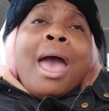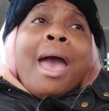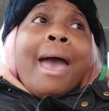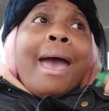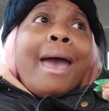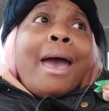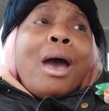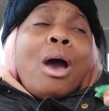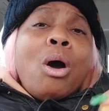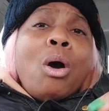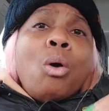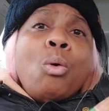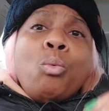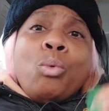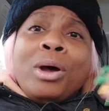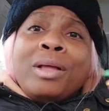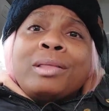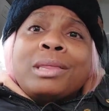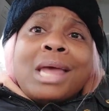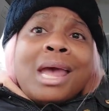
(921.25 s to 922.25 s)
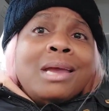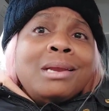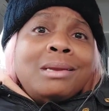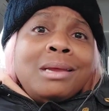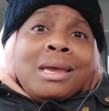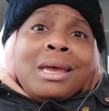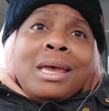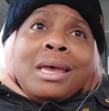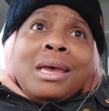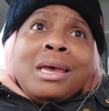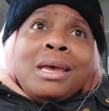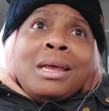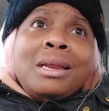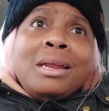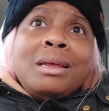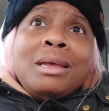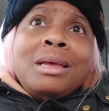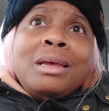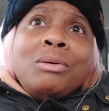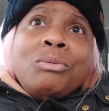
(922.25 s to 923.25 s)
how what they did
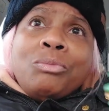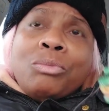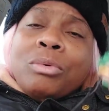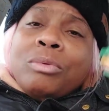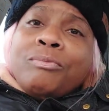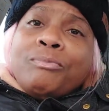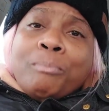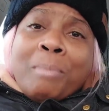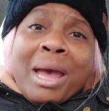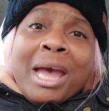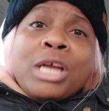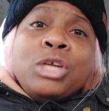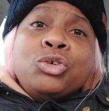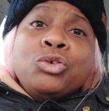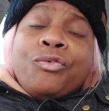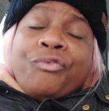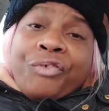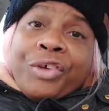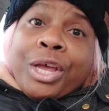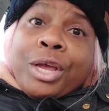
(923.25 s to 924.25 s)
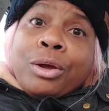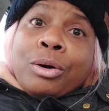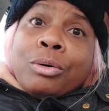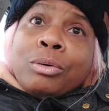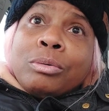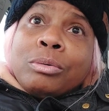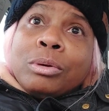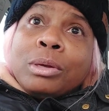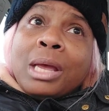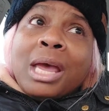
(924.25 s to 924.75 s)
made you feel.